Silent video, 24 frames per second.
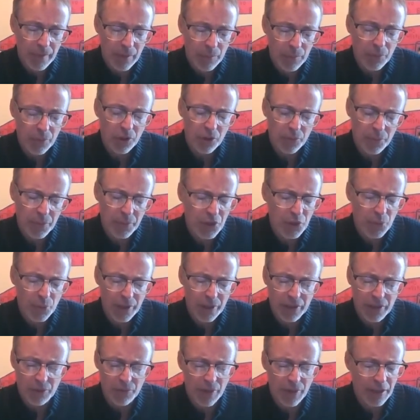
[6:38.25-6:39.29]
pulled between
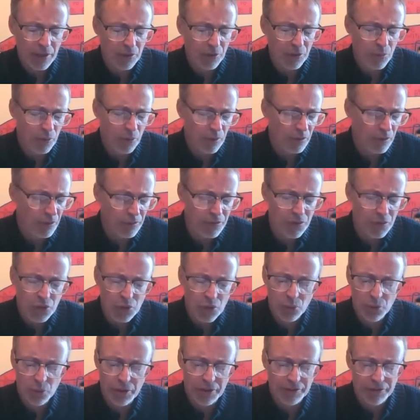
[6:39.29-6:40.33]
the regular world of
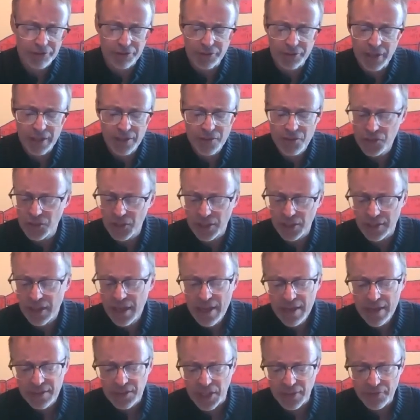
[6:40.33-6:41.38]
school and friends and
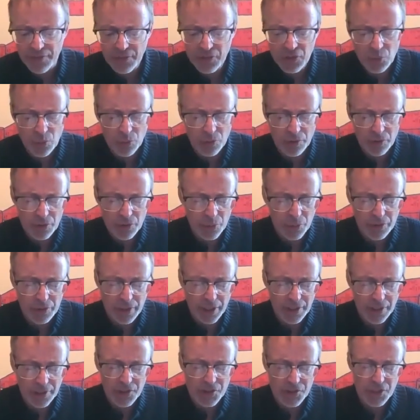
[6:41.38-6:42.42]
David's world where
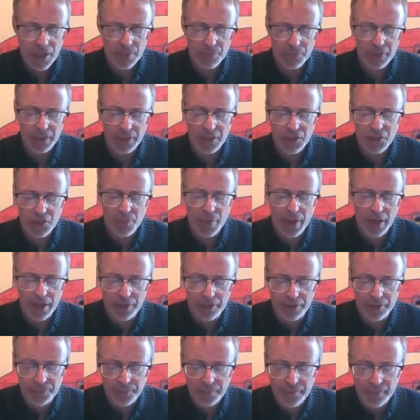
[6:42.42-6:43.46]
none of the same things
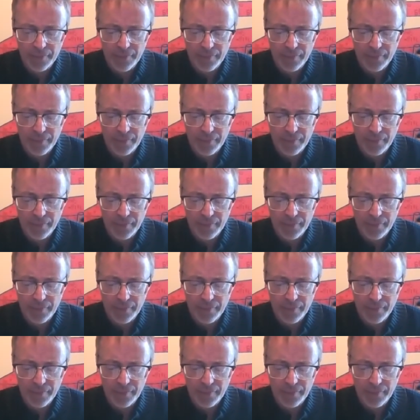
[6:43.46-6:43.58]
matter,